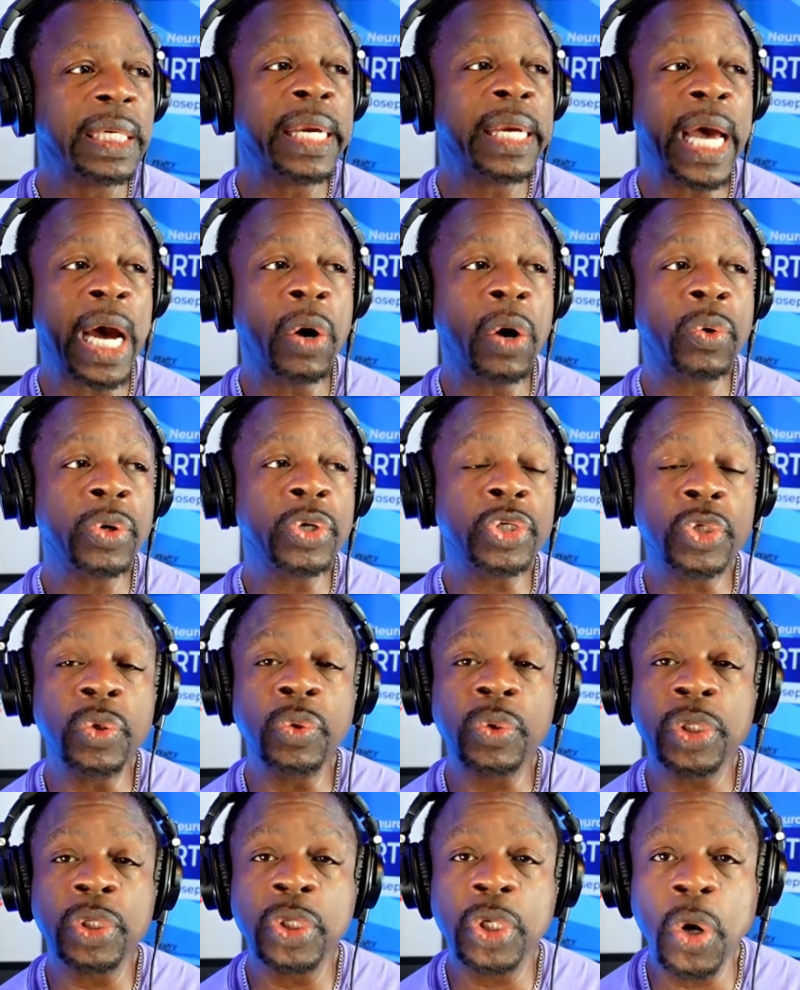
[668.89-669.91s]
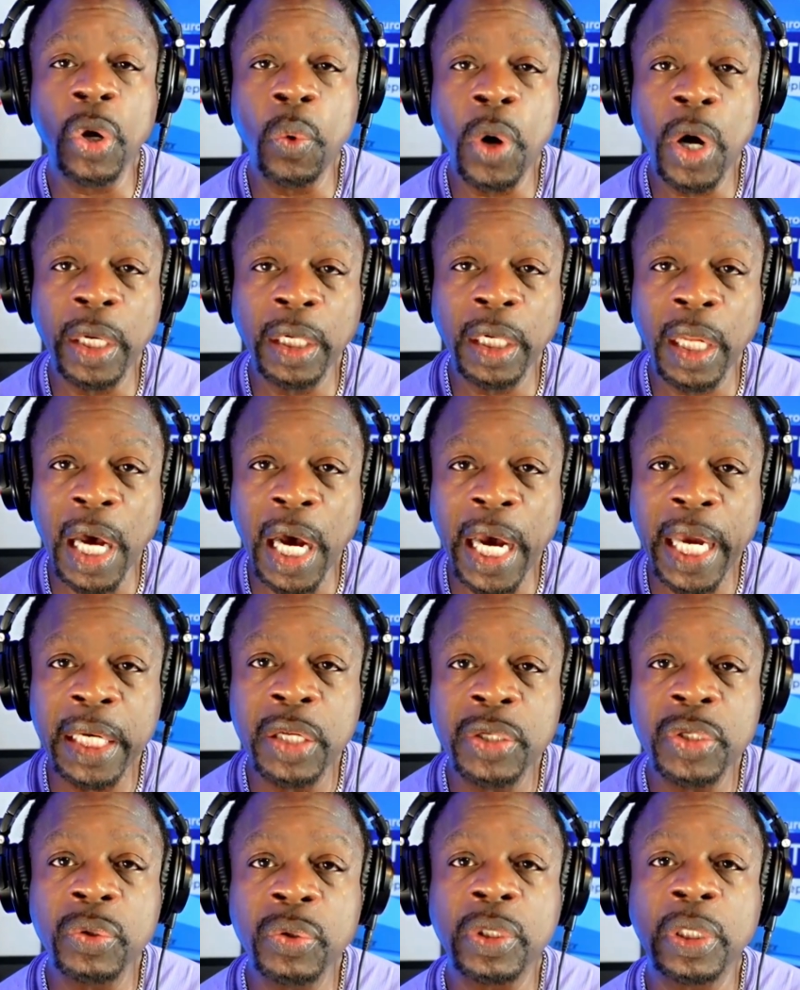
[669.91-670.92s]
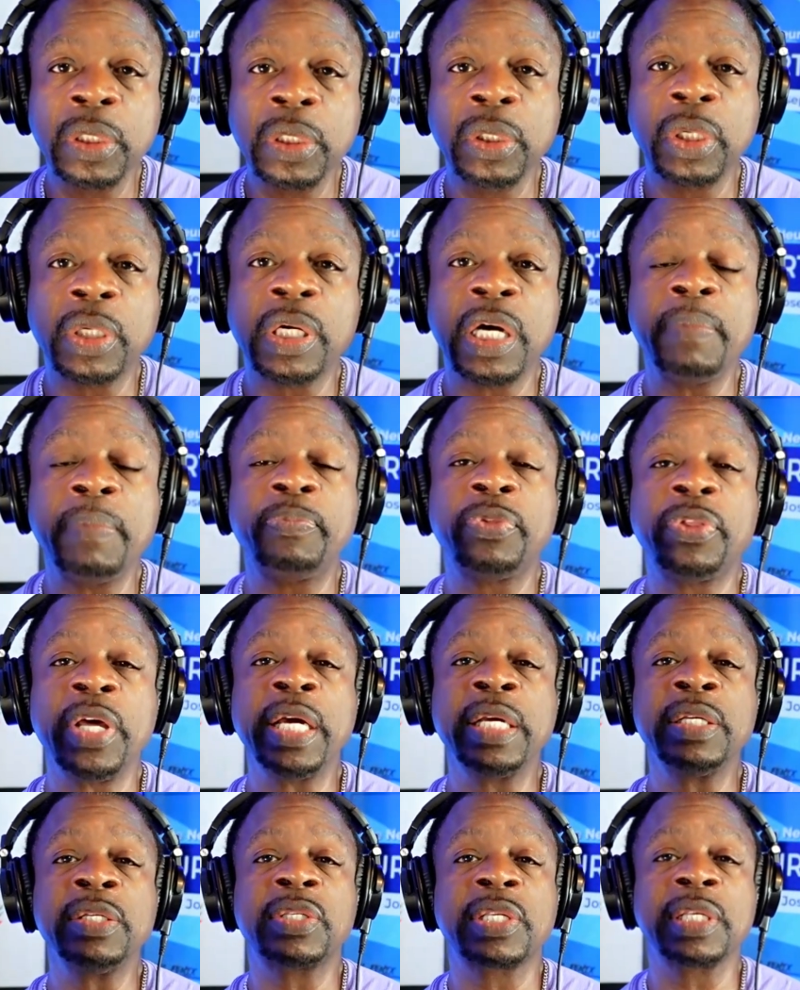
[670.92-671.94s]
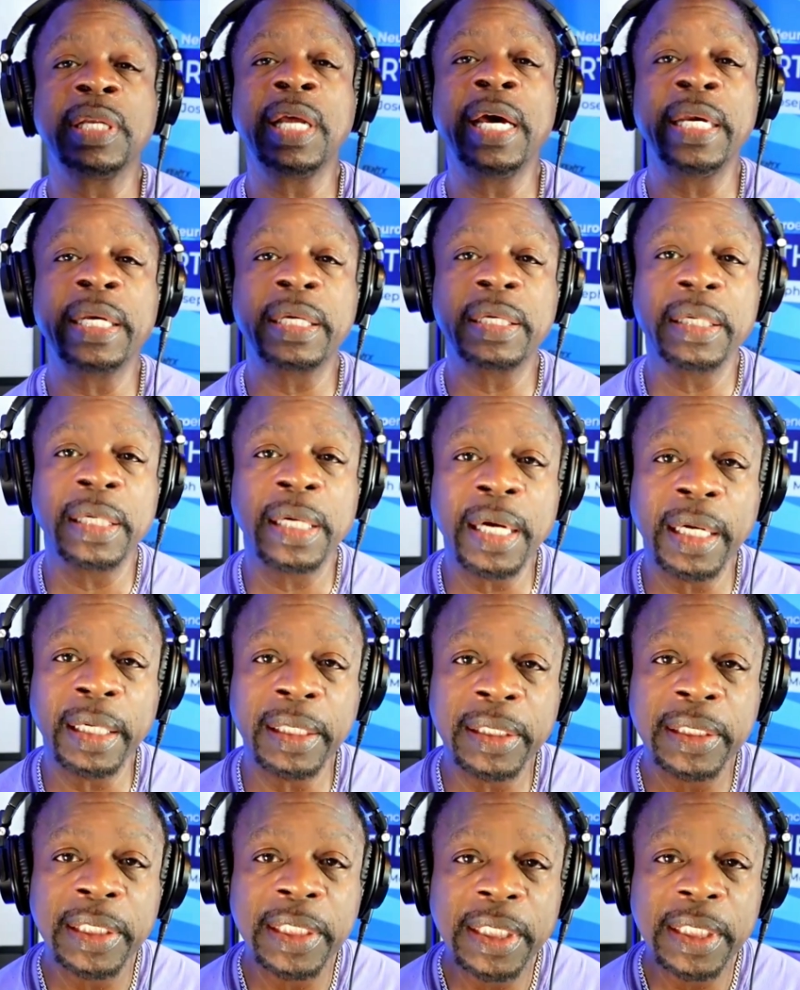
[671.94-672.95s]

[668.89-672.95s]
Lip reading: Now, you can go online and you can look up things like I